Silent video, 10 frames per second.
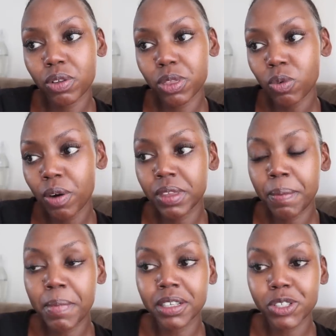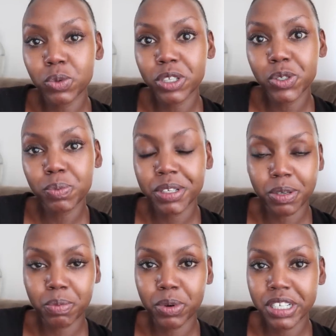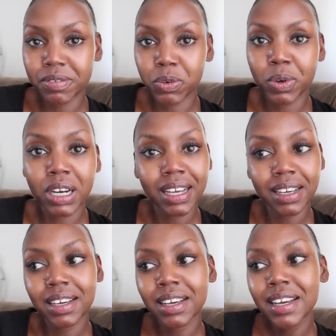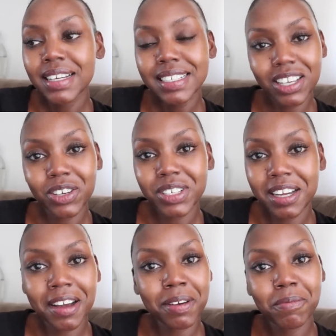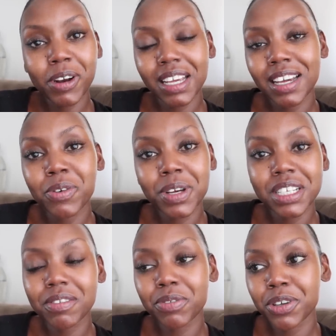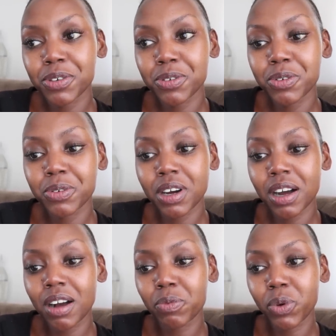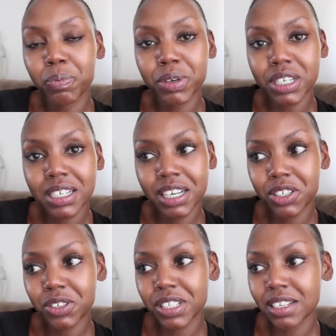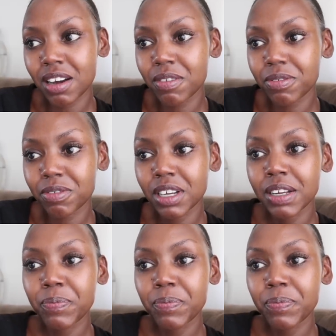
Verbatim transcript: throughout the months were super supportive and were like, take your time, we're here waiting for you, um, we appreciate your stuff,